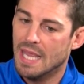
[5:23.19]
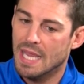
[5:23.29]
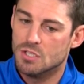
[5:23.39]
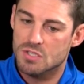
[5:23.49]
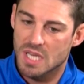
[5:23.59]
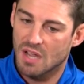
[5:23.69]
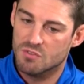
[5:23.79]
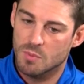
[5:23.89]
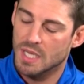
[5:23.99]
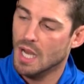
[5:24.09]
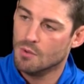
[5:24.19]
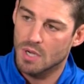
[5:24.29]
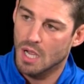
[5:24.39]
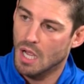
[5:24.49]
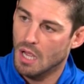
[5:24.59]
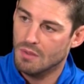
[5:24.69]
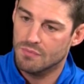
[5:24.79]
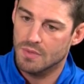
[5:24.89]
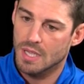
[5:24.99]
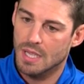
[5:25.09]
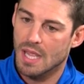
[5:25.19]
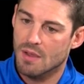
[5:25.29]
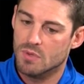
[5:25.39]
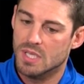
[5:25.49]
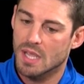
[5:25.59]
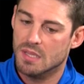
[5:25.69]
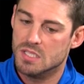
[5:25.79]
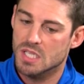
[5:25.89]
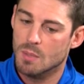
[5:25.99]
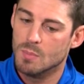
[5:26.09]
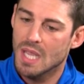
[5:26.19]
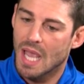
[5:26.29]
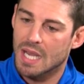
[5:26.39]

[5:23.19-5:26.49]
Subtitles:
It doesn't have to be an hour and a half every day at the gym.